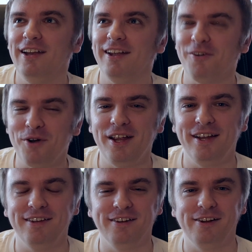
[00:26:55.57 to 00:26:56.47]

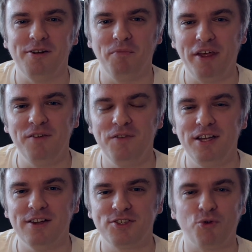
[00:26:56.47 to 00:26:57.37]
grade
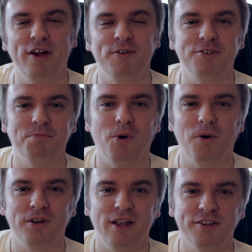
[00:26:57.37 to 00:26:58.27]
Nvidia's driver
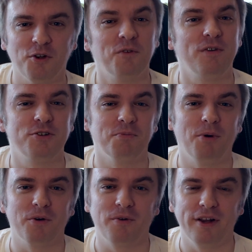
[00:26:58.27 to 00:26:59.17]
support and software support,